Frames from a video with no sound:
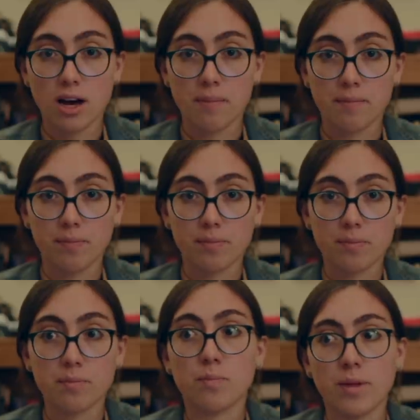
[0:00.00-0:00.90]

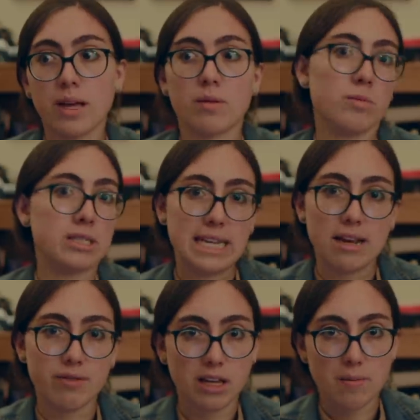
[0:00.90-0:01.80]
Um, like a
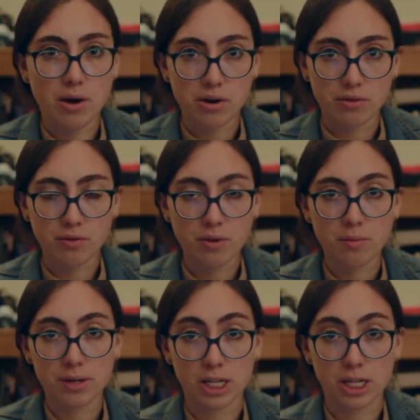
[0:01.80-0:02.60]
significant amount of